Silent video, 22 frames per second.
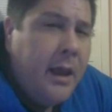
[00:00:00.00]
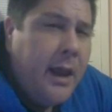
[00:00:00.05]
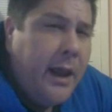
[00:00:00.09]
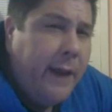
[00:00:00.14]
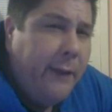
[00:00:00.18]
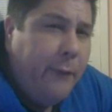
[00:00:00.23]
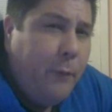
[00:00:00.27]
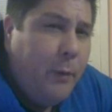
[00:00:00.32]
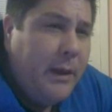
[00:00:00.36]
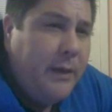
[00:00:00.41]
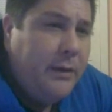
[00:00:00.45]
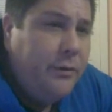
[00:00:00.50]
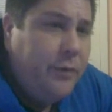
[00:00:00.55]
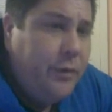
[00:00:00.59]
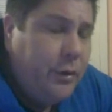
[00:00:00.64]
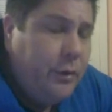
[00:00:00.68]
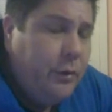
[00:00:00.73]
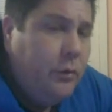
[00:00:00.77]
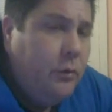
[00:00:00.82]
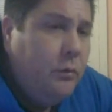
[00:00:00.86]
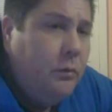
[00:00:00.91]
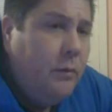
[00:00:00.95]
And if we
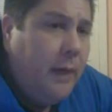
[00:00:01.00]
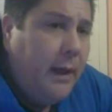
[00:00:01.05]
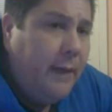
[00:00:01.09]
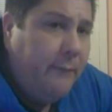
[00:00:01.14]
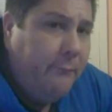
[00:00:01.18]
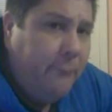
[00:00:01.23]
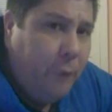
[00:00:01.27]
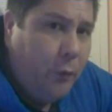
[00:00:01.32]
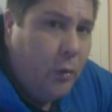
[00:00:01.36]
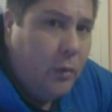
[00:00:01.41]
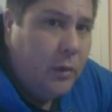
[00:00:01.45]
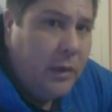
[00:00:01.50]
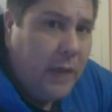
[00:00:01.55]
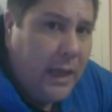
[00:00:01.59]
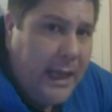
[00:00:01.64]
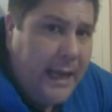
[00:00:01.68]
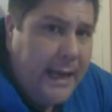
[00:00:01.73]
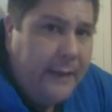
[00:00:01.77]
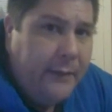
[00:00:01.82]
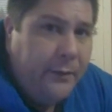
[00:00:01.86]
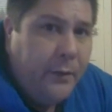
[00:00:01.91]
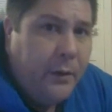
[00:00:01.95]
do in full
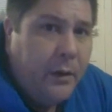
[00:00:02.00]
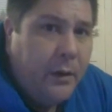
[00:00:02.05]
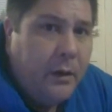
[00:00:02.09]
length,